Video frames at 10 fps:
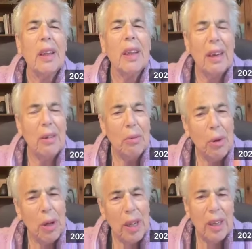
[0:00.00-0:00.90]

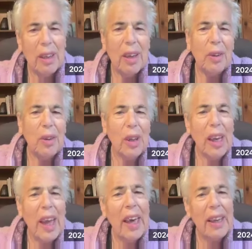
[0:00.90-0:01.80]
Warning,
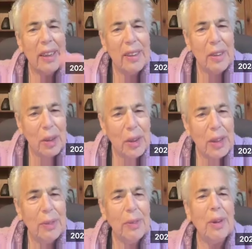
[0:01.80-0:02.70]
looking ahead into all the
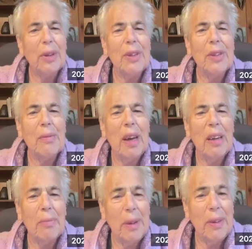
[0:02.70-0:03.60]
difficulties that
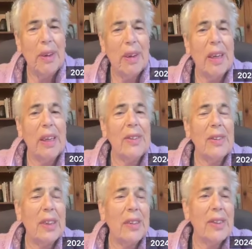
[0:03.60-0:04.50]
might be there can
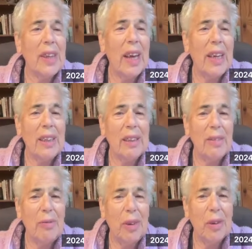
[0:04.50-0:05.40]
easily slide into
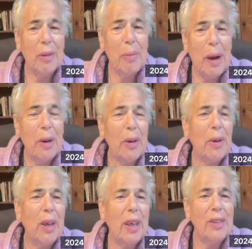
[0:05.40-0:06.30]
fear and
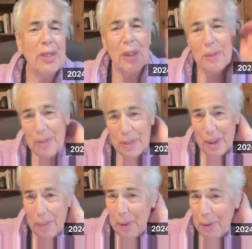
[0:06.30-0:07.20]
paranoia. So
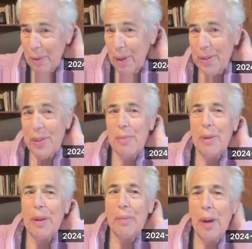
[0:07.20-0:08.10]
something for us to
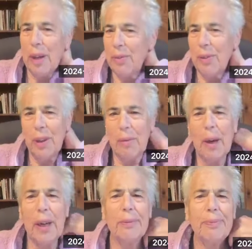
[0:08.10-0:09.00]
be mindful
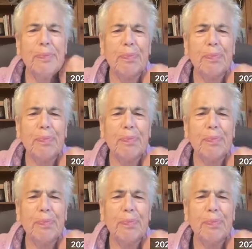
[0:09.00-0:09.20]
about.